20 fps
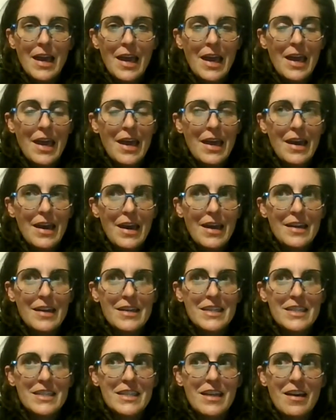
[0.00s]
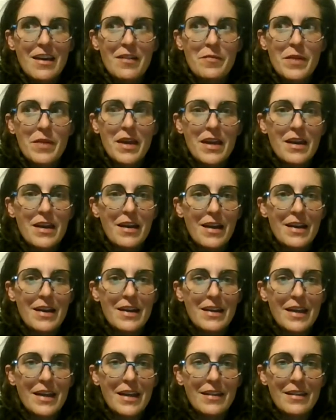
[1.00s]
And I just thought, man, I
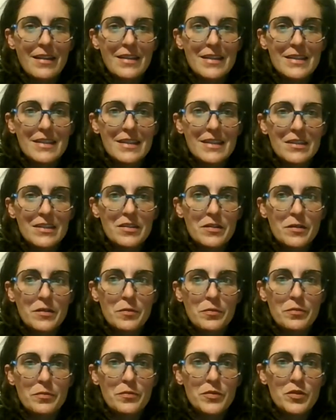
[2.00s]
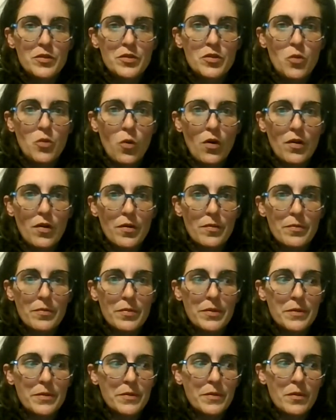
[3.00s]
let this little twerp
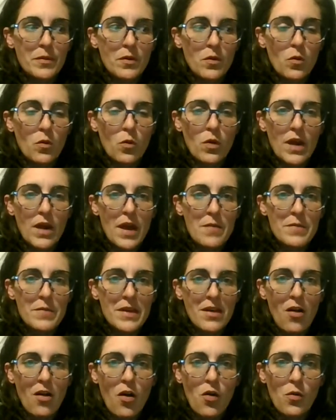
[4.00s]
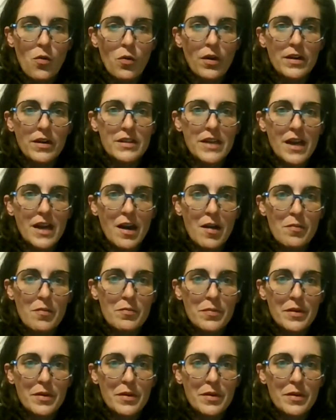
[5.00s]
get me all worked up.